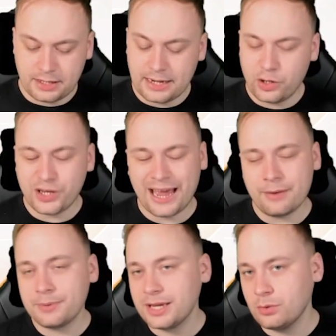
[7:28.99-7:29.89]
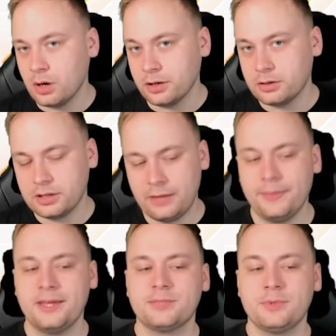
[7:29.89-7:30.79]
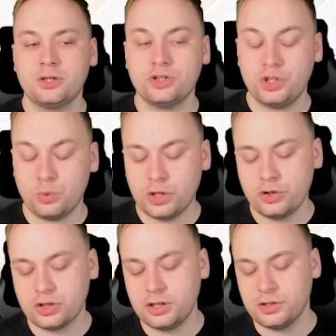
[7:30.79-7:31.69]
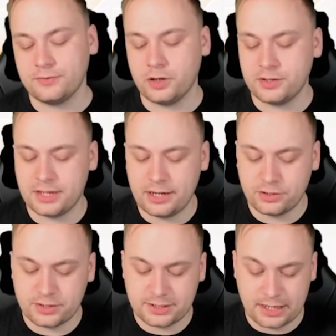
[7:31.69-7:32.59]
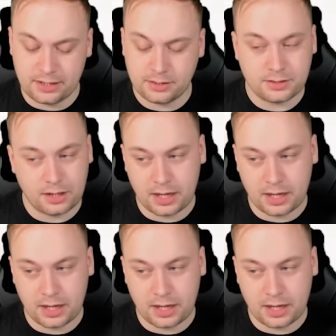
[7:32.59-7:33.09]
Now you can play one in this because you will usually use Verte just to send